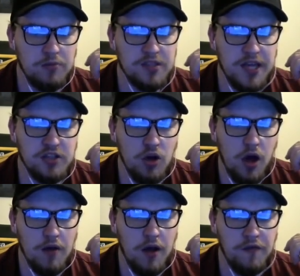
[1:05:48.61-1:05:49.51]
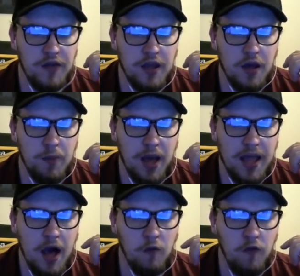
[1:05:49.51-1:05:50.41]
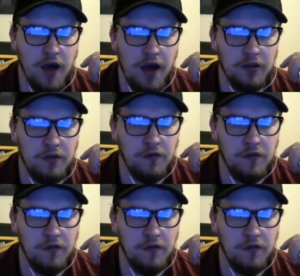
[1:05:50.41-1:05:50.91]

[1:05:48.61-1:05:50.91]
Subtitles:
So I think by how far they've